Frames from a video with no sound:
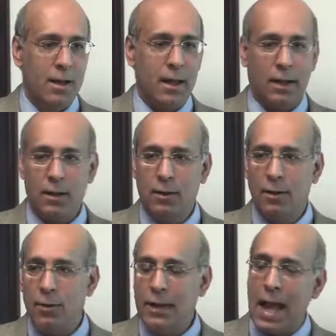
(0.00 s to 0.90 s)
Like
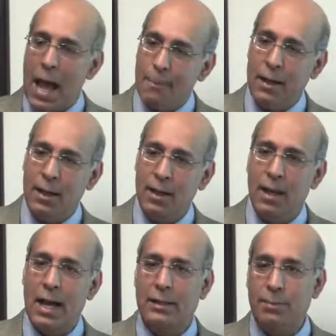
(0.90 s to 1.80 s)
you're really happy,
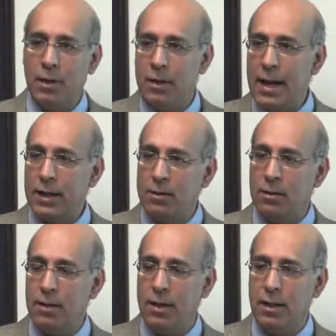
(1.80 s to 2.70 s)
except your neck is
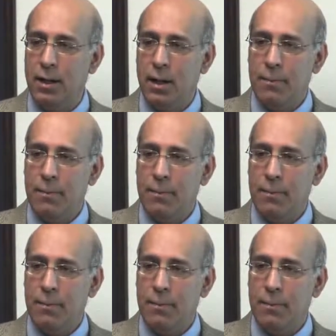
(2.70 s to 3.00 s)
hurting